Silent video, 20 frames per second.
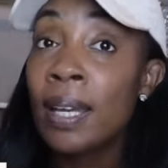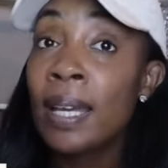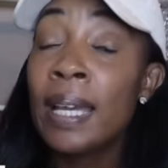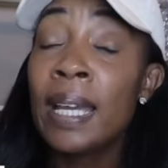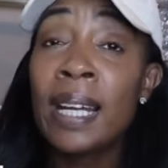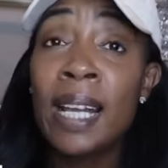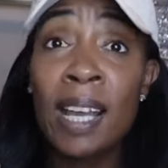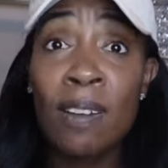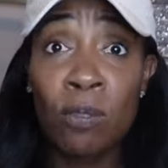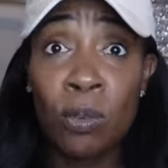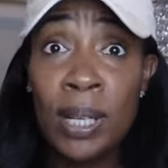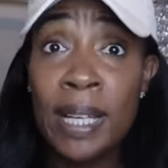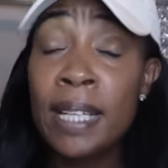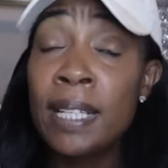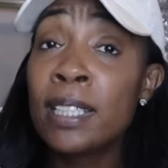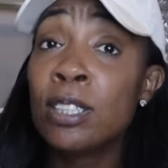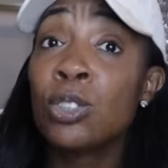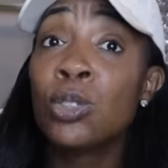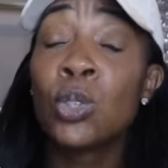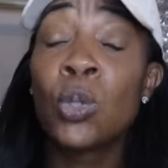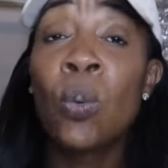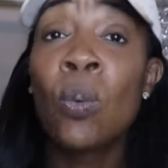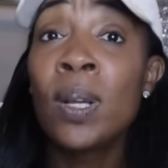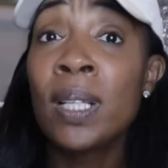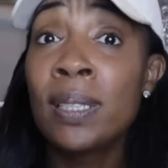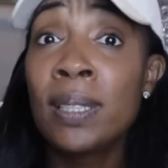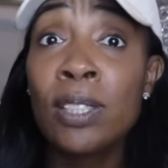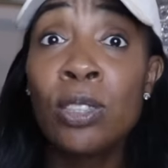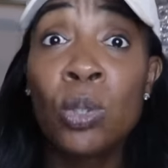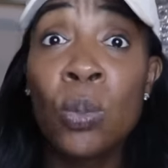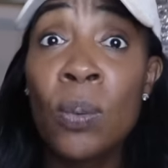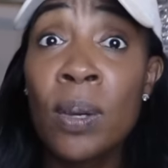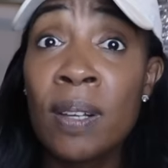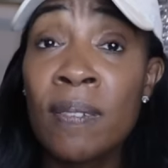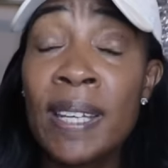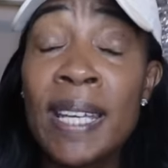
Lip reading: And it is 2020,